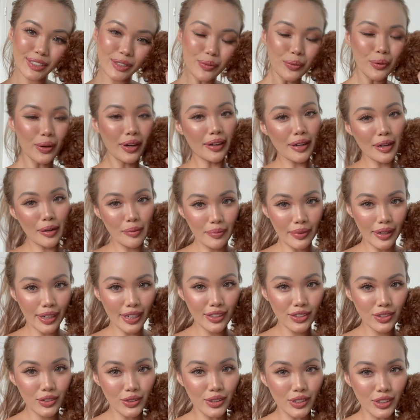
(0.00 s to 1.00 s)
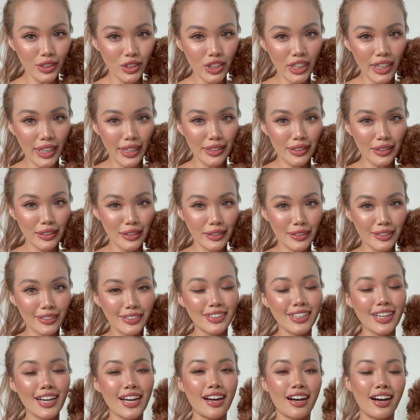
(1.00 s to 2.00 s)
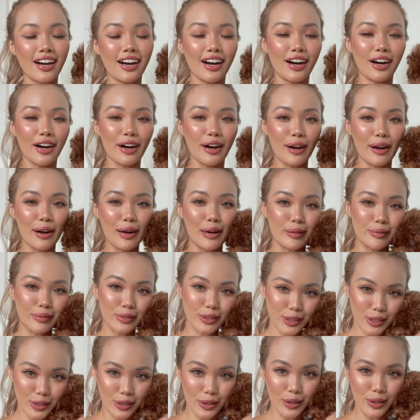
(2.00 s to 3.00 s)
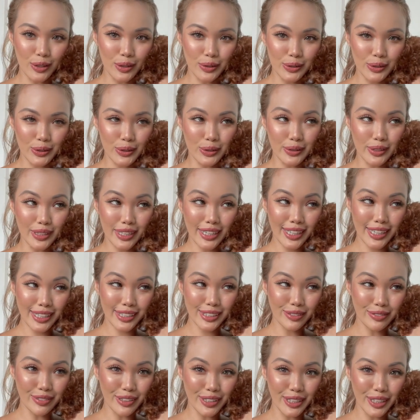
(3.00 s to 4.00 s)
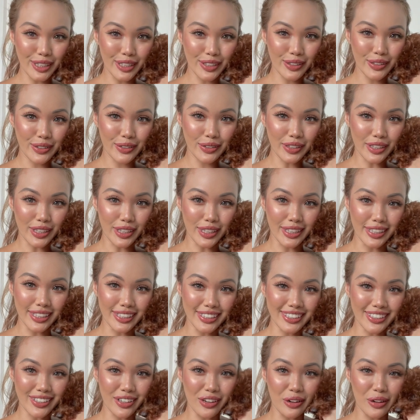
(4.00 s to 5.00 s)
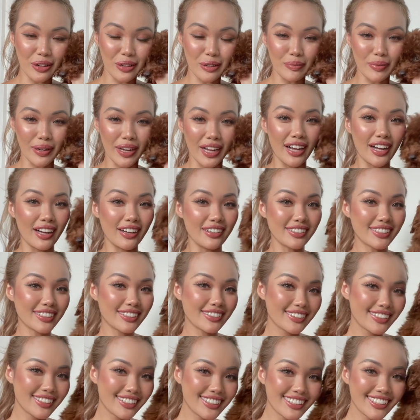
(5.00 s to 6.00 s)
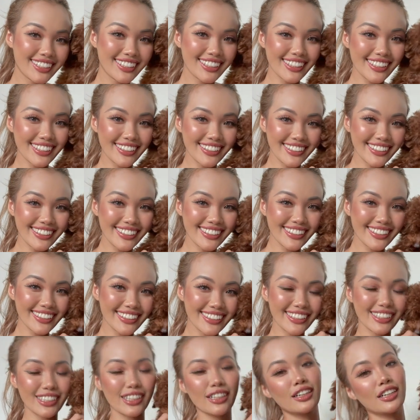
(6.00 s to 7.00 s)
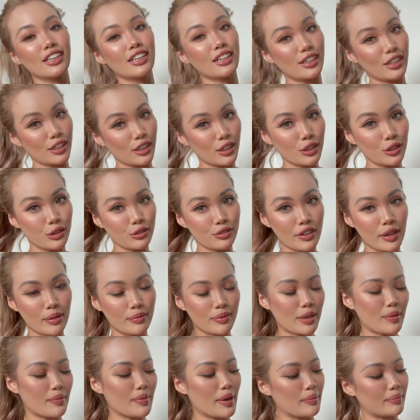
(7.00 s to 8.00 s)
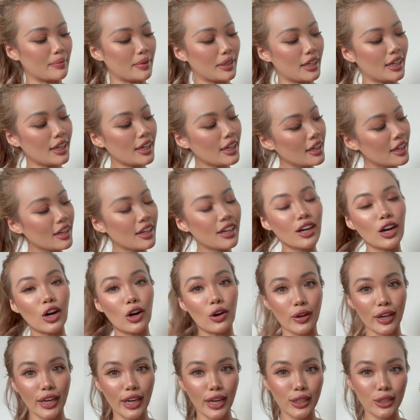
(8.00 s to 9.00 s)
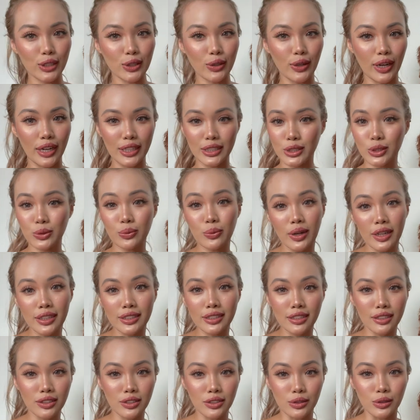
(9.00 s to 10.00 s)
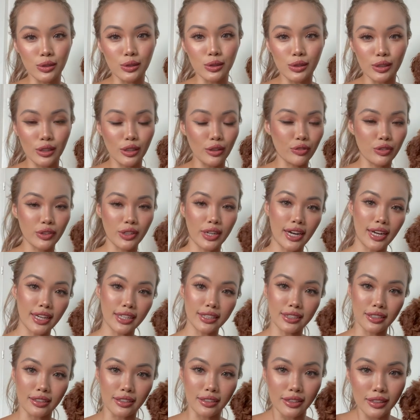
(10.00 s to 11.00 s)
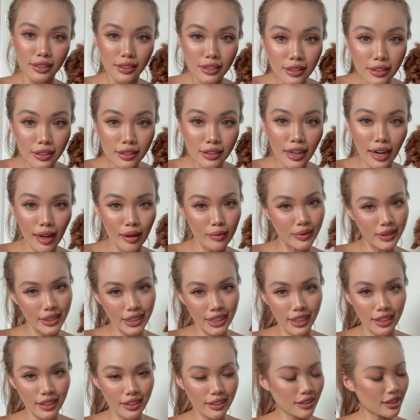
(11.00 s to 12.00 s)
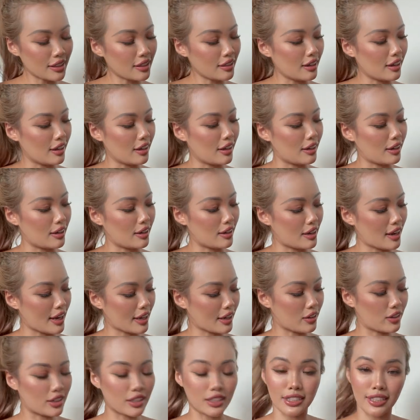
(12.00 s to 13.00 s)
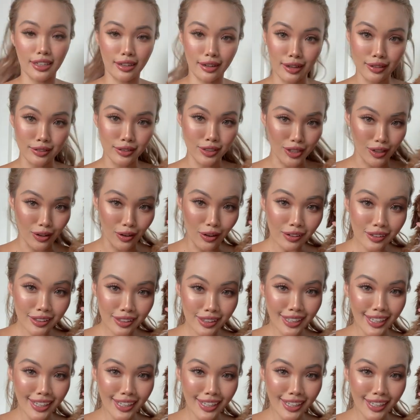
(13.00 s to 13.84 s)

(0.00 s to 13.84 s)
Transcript: welcome back to the channel um, so today's video is all about a new family member okay so I just wanted to give you guys a little update uh, I got a second dog